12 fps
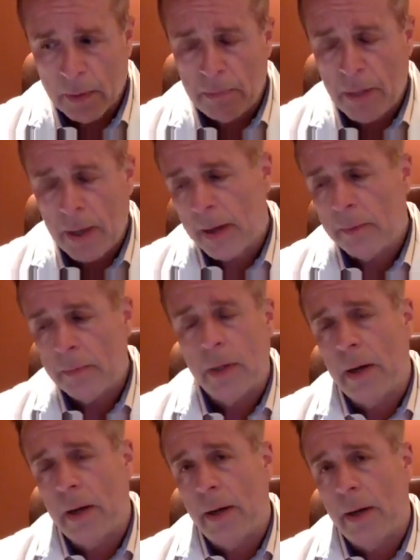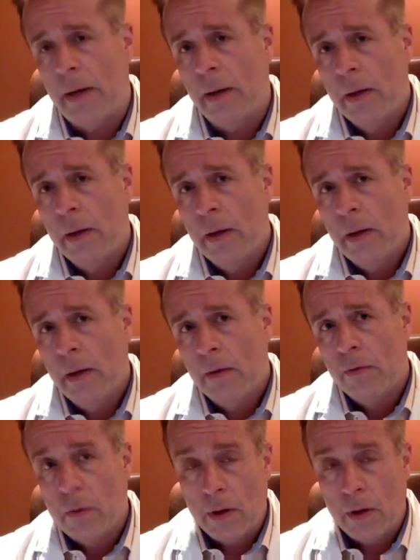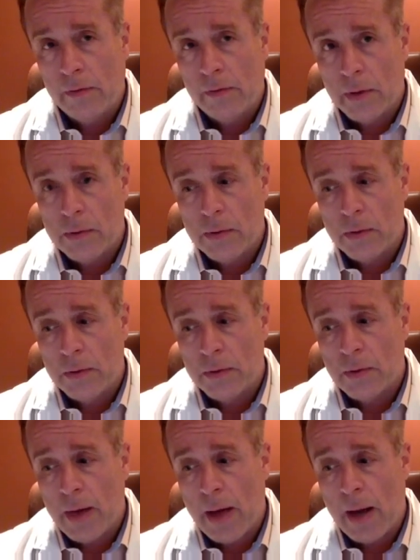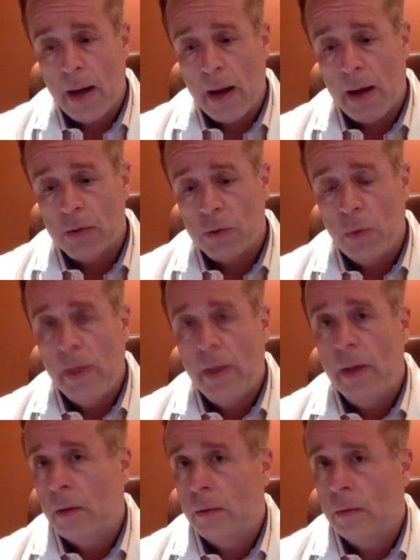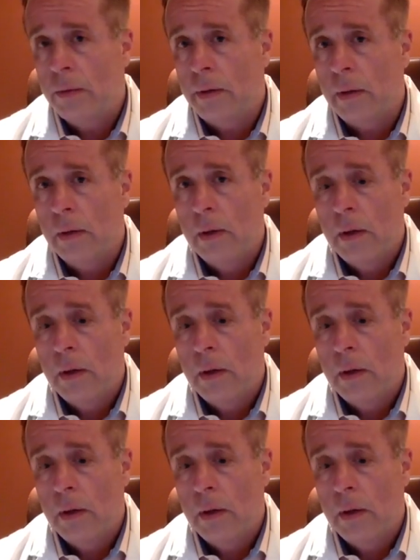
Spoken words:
The bottom line for all of us is that as we get older,